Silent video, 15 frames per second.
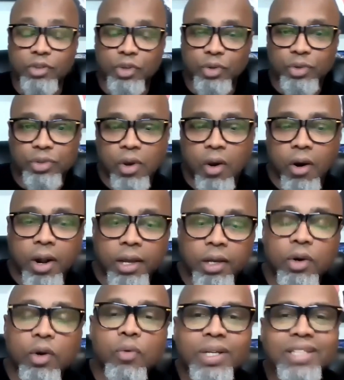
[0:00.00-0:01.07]
news
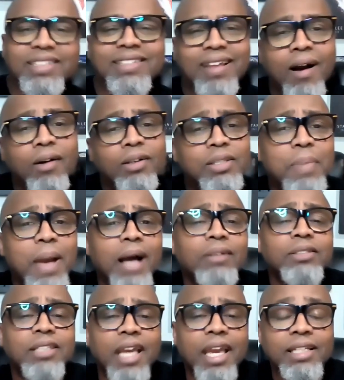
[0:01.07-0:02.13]
article which talks
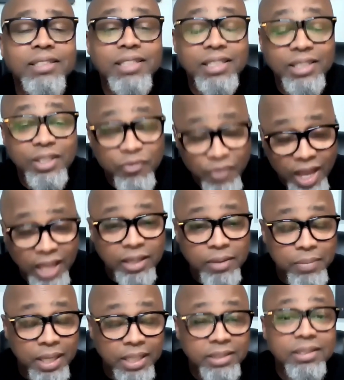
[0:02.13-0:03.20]
about changing
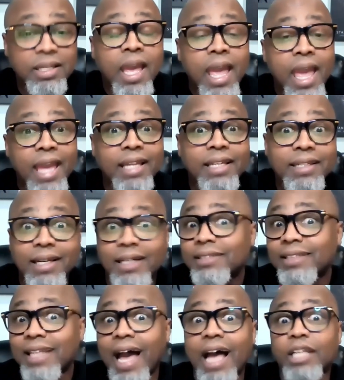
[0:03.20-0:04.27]
developments and
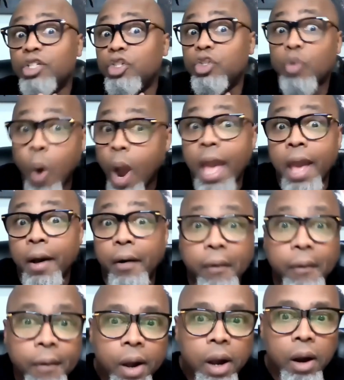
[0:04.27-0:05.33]
does not
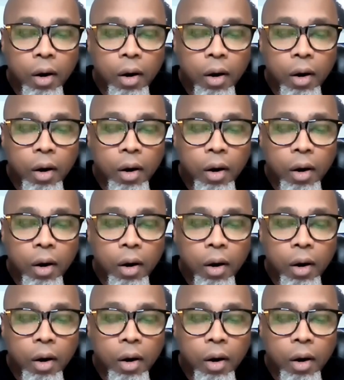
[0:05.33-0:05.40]
dwell